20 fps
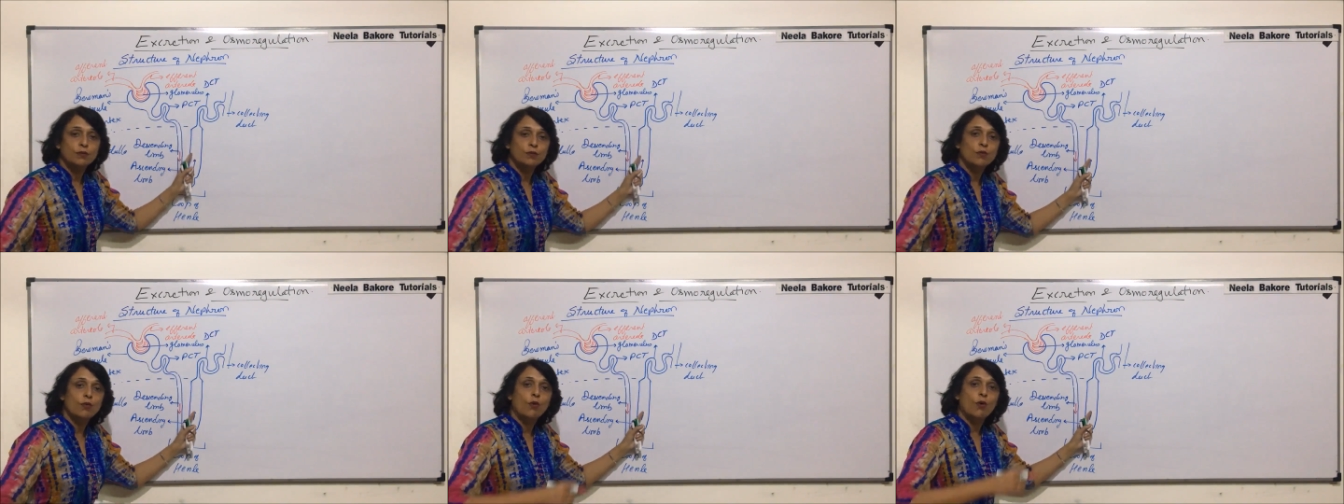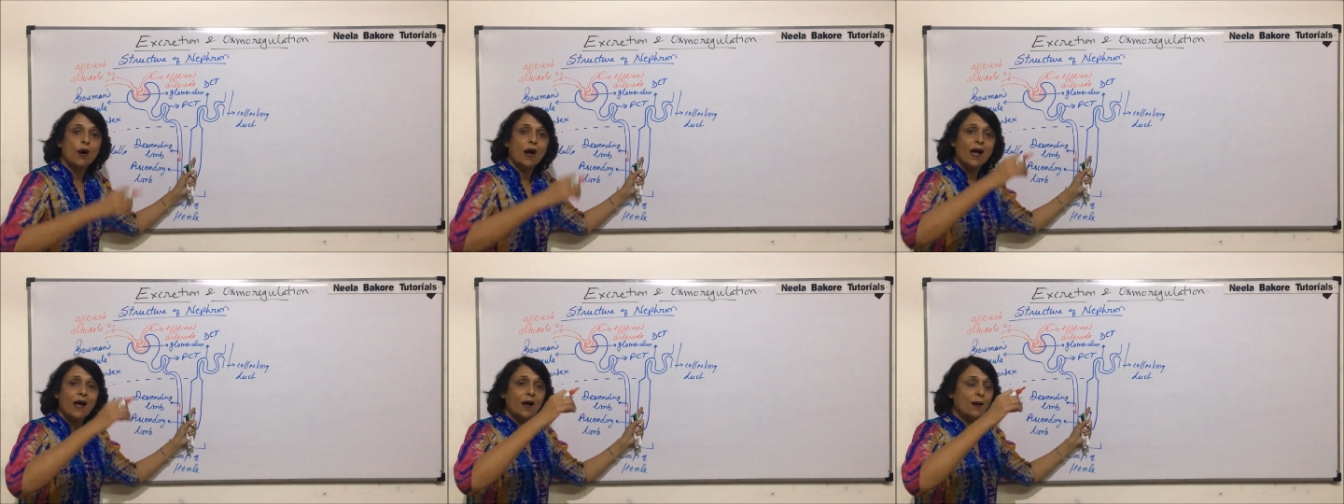
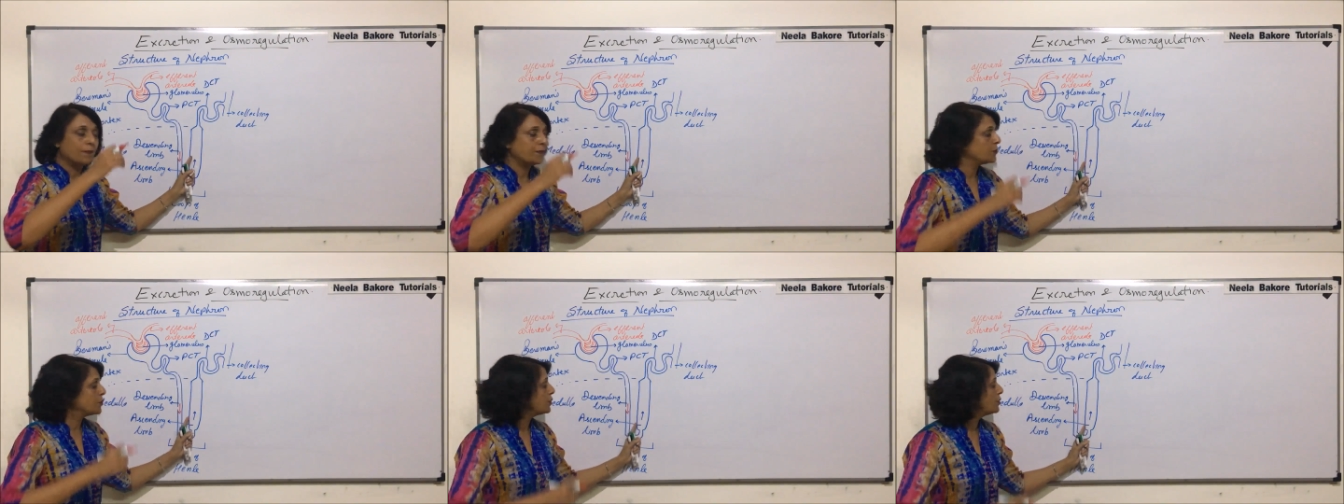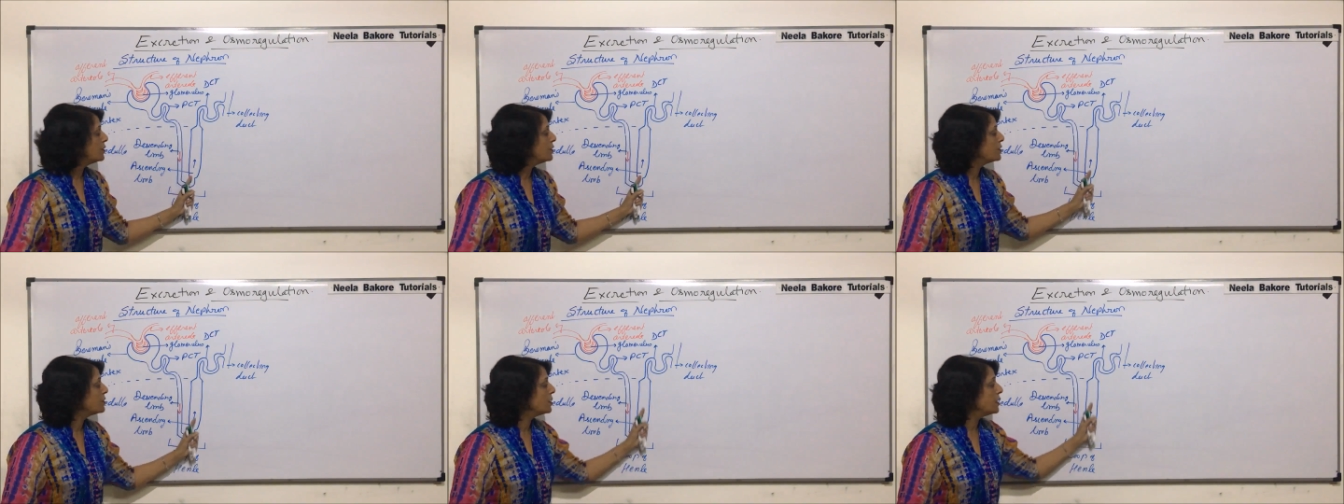go up, so
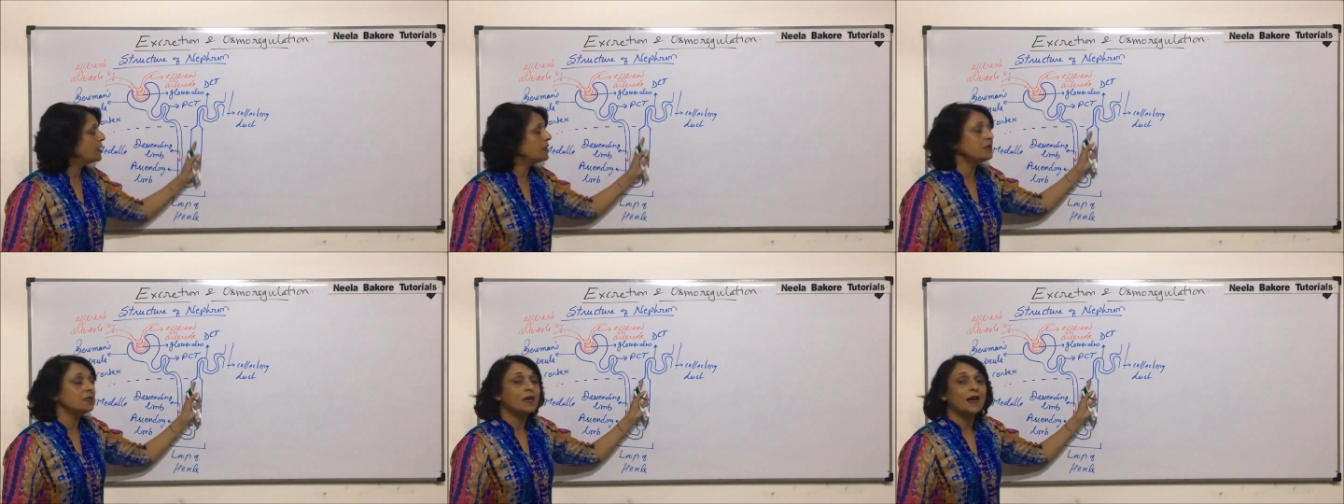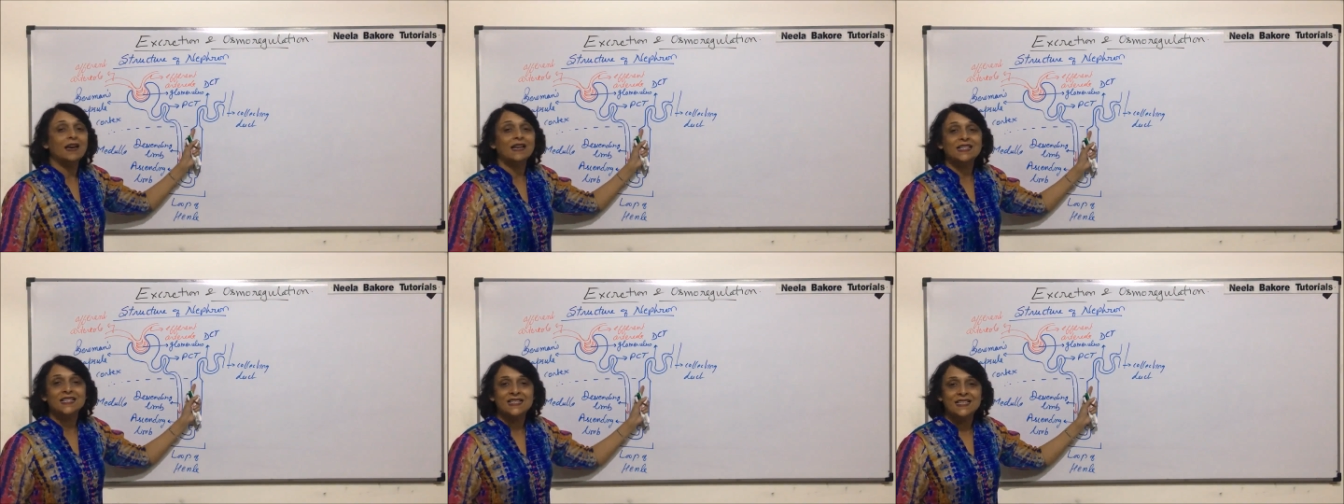this is
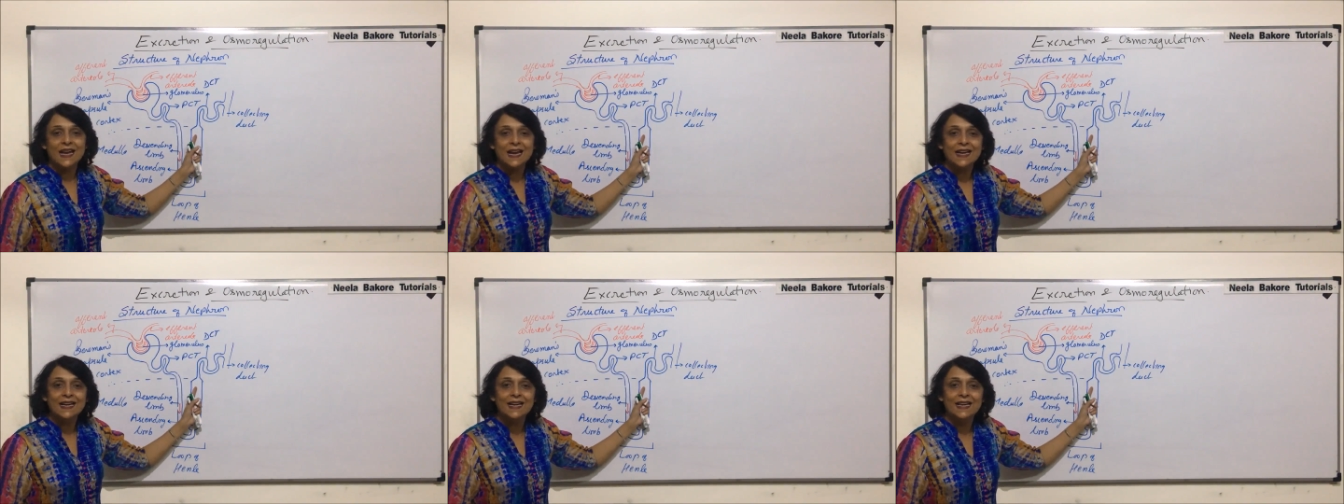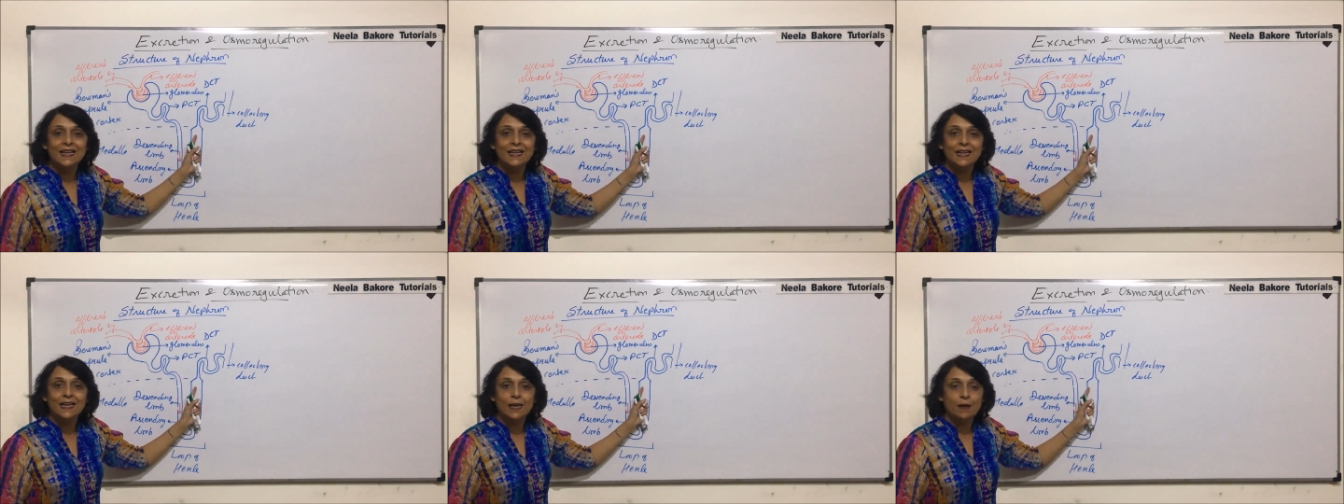
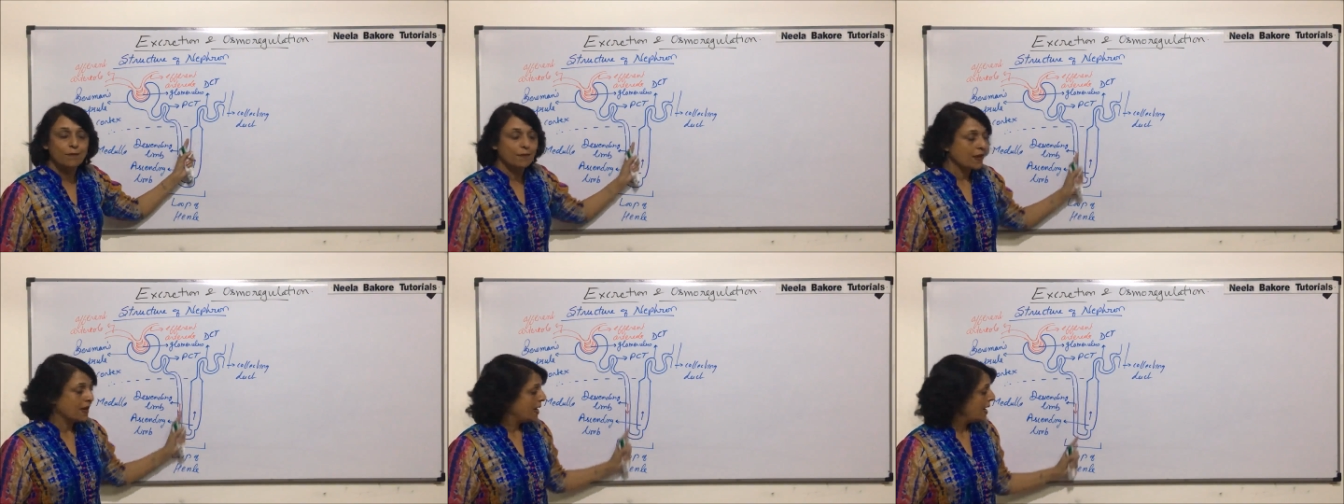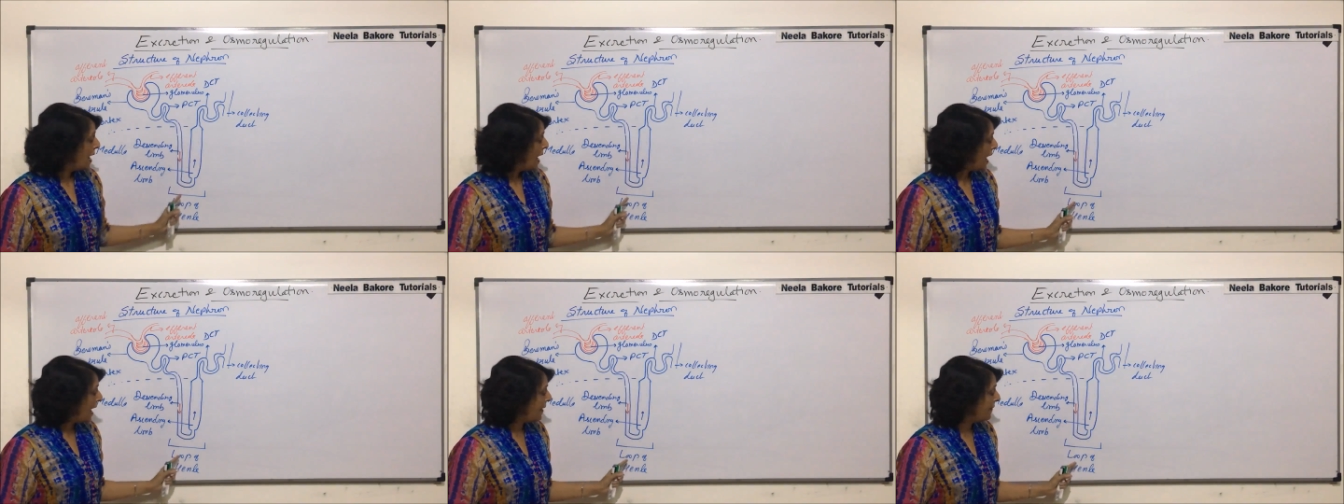ascending limb,
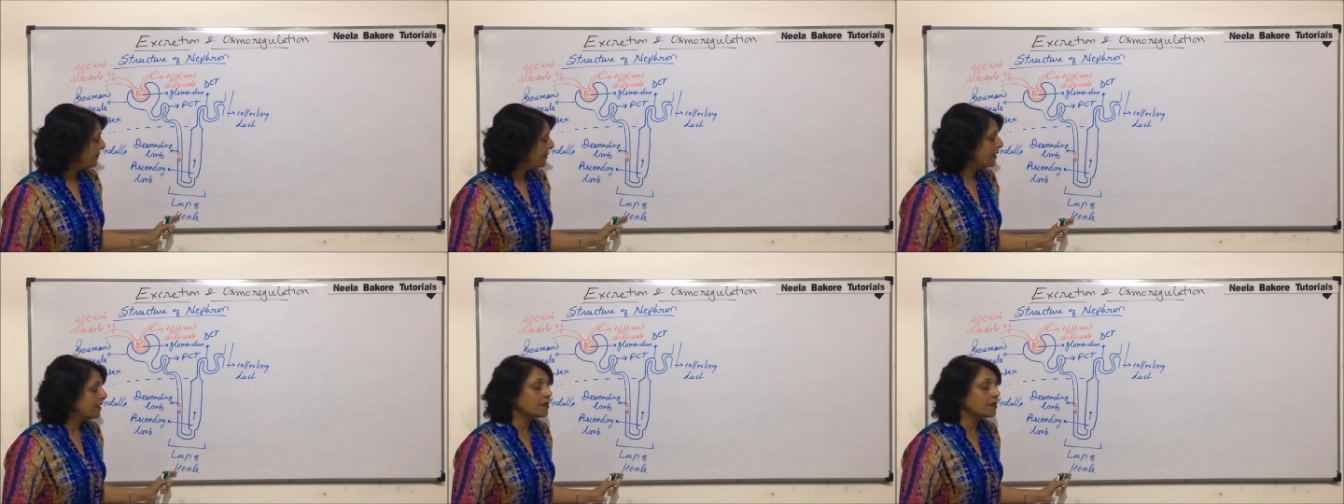and